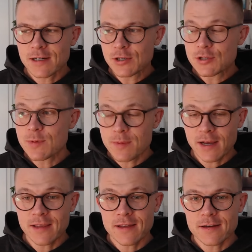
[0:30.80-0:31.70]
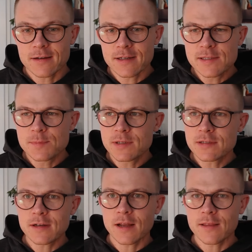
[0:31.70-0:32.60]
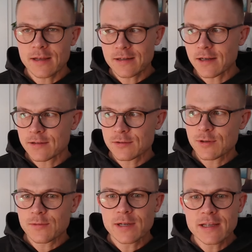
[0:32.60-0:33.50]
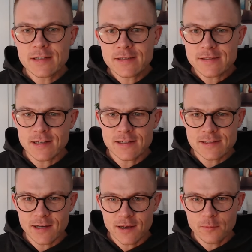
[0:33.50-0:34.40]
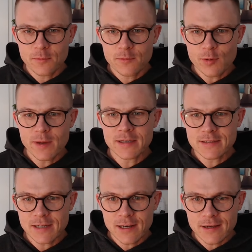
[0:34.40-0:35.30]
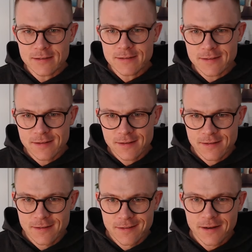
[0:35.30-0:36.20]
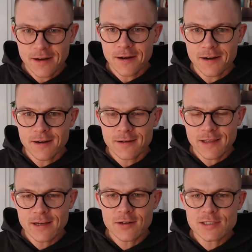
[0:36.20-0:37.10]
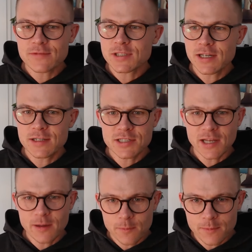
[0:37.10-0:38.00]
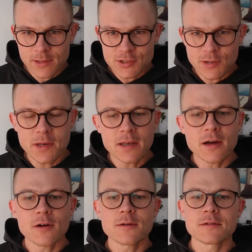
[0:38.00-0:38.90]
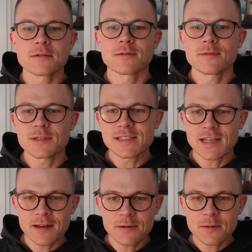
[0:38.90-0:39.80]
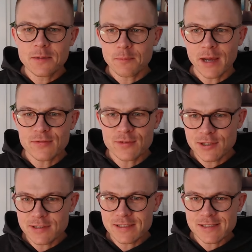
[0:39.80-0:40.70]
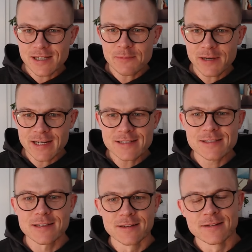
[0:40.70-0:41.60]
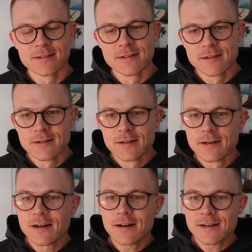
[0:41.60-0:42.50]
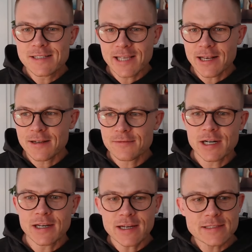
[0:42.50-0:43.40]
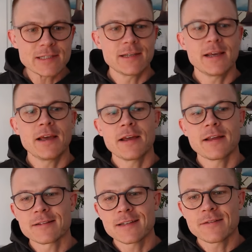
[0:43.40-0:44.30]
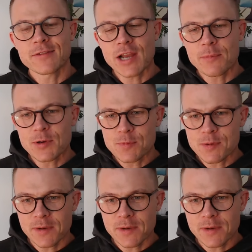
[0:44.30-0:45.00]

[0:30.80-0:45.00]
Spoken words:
Good to be back. Yeah, it's been, I think, like 2 or 3 years. Last time we met in Thailand. Yeah, lots have changed. I'm in Germany now. Once again, back for good this time, I guess. Settled in very nicely and yeah, very happy to be